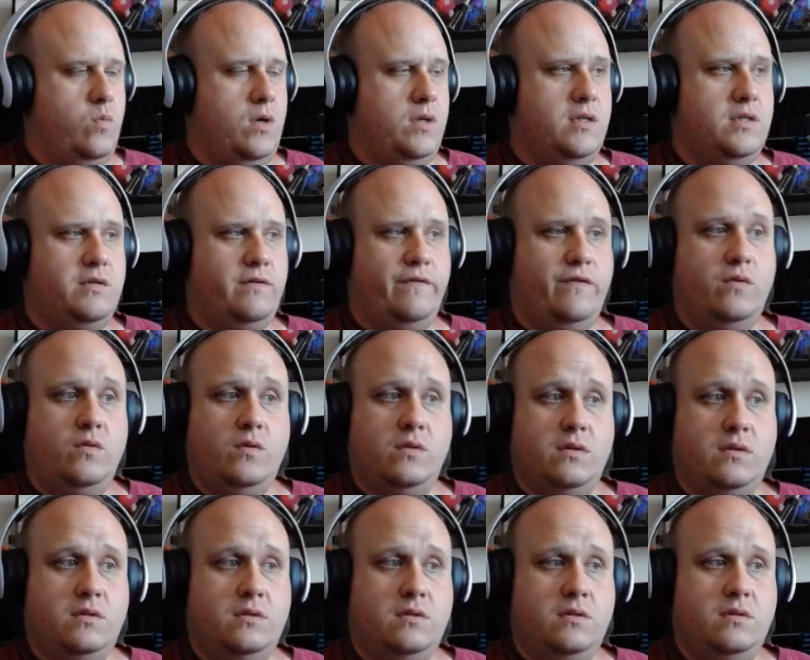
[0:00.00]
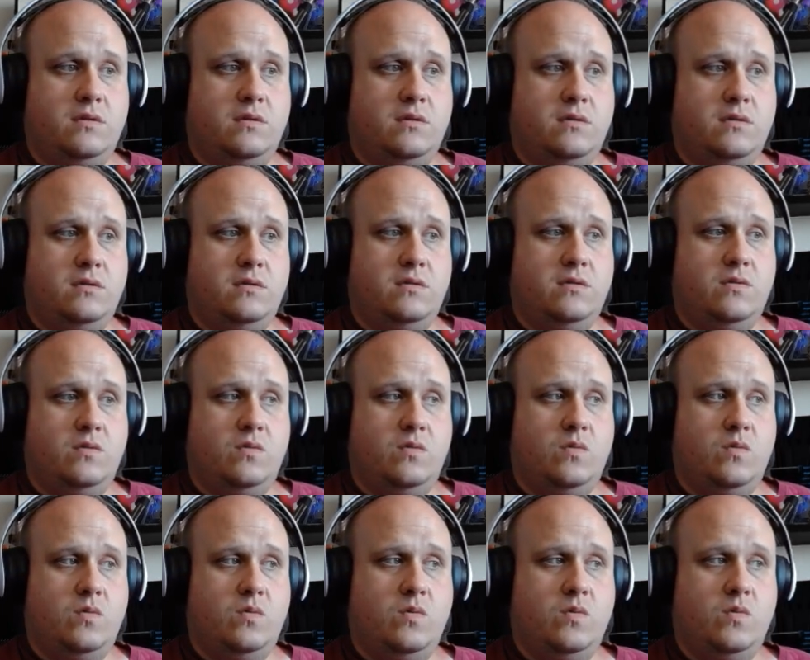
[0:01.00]
is a fungus.
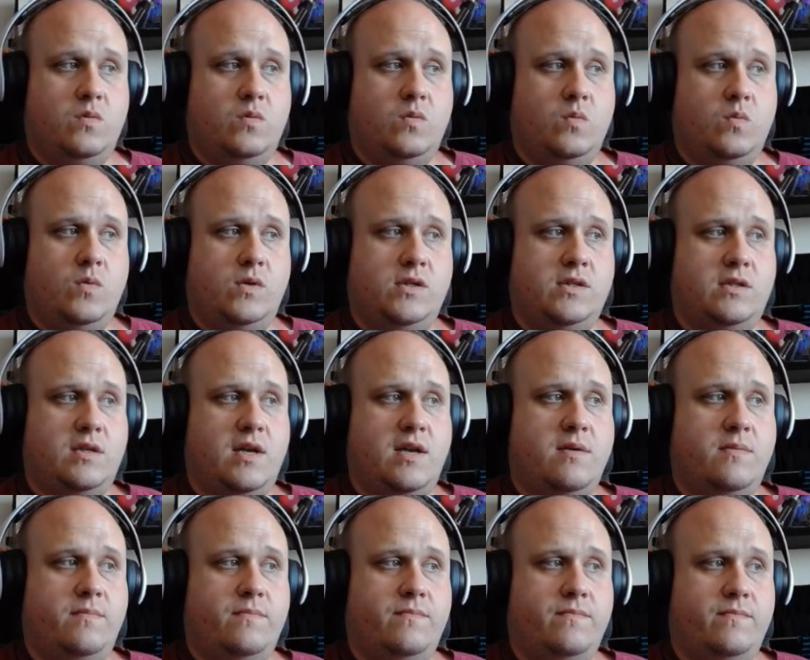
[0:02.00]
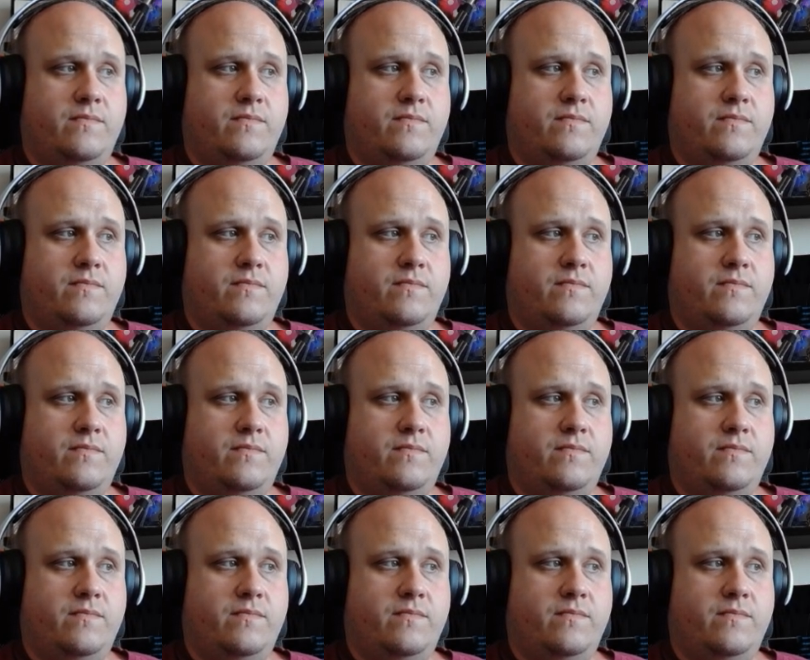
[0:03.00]
One is an item.